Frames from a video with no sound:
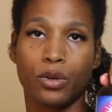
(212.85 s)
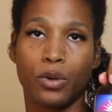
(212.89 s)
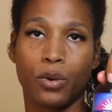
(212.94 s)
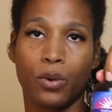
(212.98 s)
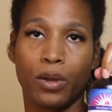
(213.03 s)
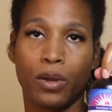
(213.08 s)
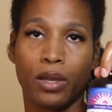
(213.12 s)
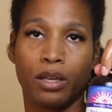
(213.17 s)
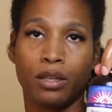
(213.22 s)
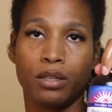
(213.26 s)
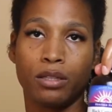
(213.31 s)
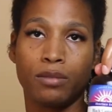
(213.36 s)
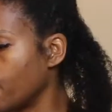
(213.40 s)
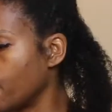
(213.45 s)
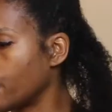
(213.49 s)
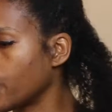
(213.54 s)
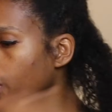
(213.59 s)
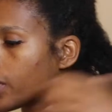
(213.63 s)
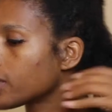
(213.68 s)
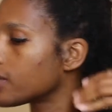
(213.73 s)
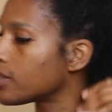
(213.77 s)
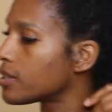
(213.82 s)
oil.
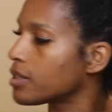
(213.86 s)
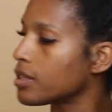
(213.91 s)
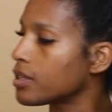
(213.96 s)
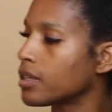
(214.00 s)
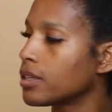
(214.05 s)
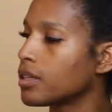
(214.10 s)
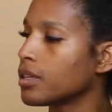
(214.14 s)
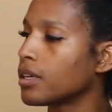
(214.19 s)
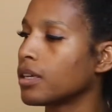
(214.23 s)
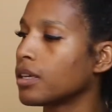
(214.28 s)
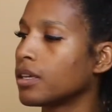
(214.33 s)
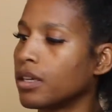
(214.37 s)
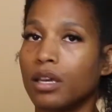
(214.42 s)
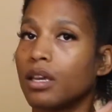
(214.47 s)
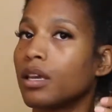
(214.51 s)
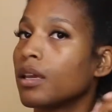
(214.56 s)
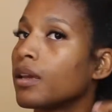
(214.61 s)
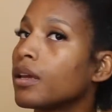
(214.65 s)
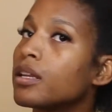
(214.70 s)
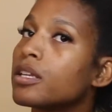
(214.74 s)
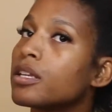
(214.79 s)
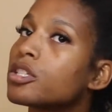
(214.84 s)
First
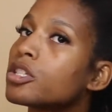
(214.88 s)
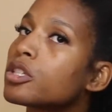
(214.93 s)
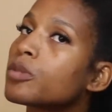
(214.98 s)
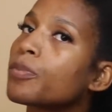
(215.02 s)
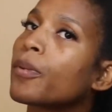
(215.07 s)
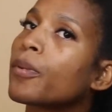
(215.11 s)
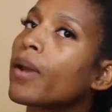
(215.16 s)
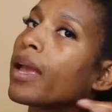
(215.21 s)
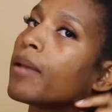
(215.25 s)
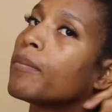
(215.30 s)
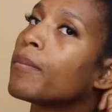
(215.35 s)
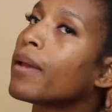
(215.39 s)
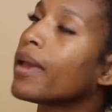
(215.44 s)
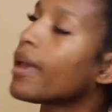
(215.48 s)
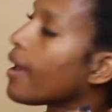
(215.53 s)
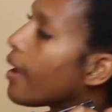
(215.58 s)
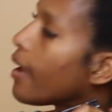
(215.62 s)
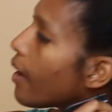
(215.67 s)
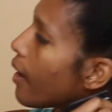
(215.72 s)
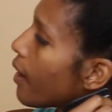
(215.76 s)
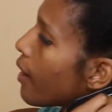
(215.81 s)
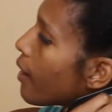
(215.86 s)
I'm gonna spray my
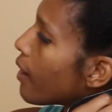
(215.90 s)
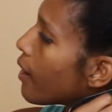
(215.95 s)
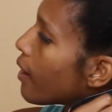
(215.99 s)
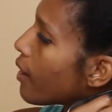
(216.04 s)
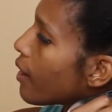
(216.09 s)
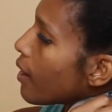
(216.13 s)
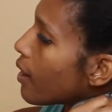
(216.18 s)
hair,